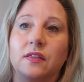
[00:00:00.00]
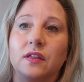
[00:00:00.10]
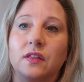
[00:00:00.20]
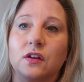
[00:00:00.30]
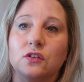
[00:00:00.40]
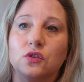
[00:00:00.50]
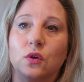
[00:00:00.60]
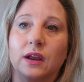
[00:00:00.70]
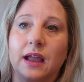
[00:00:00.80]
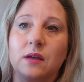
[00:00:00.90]
the little
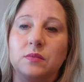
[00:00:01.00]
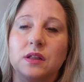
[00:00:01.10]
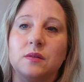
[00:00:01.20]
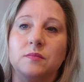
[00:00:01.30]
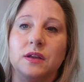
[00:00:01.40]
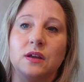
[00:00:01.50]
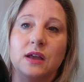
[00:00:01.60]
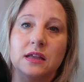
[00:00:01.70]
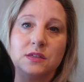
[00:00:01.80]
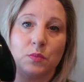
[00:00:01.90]
Tory emblem
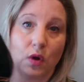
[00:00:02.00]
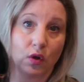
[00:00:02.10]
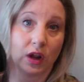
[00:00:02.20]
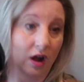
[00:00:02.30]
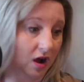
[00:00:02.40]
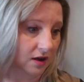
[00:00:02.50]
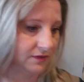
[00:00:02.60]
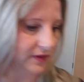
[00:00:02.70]
has broken off.